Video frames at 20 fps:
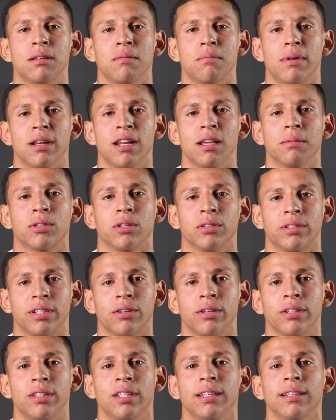My name is Jose
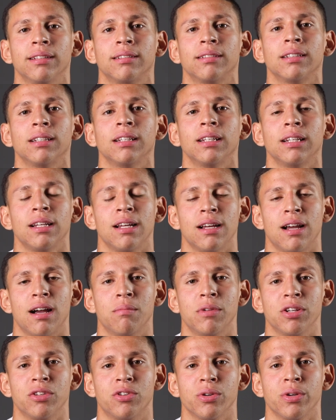Ortiz.
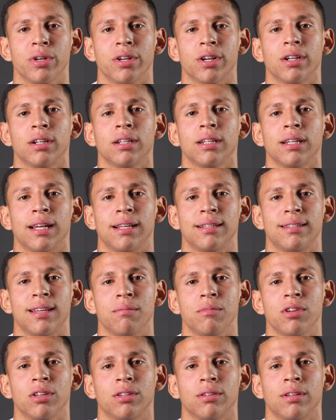I'm a junior at
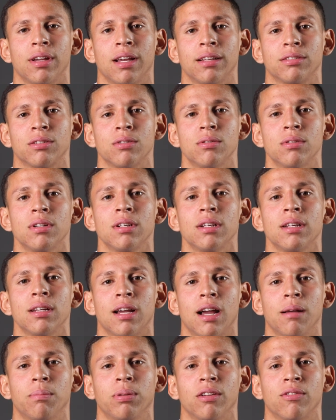San Hamilton High School.
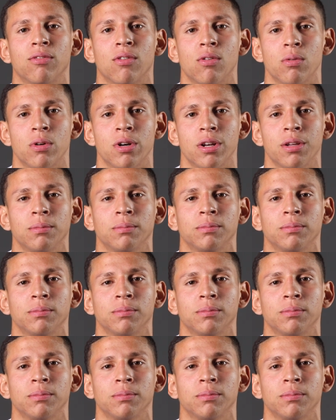I play forward.